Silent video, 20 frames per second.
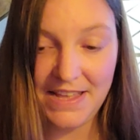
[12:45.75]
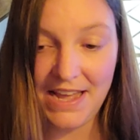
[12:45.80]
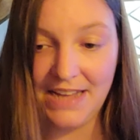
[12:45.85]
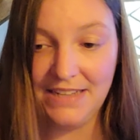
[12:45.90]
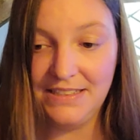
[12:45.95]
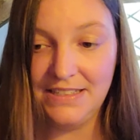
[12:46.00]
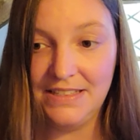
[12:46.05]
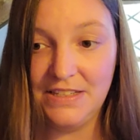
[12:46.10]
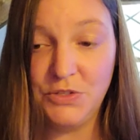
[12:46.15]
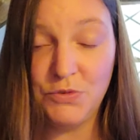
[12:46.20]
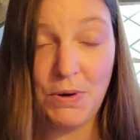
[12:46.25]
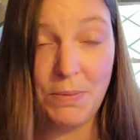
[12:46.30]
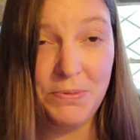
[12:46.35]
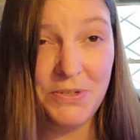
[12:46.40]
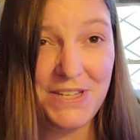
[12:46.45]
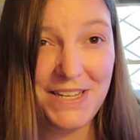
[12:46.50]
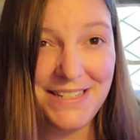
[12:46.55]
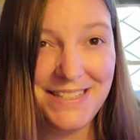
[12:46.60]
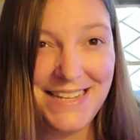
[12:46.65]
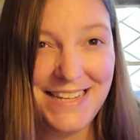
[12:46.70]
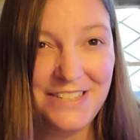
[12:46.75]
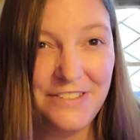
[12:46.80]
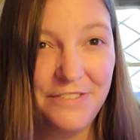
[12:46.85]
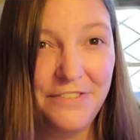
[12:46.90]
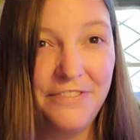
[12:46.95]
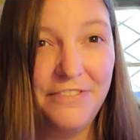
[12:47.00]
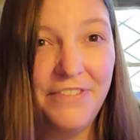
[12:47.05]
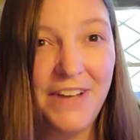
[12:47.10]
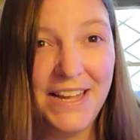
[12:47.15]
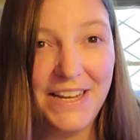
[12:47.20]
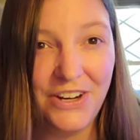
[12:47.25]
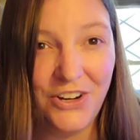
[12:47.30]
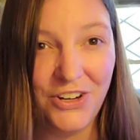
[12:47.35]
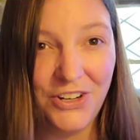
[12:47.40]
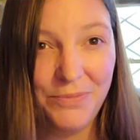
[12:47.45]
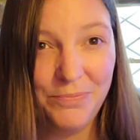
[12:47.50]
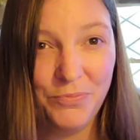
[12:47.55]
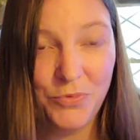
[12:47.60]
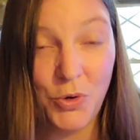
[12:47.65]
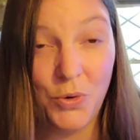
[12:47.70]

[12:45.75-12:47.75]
that this represents is fire,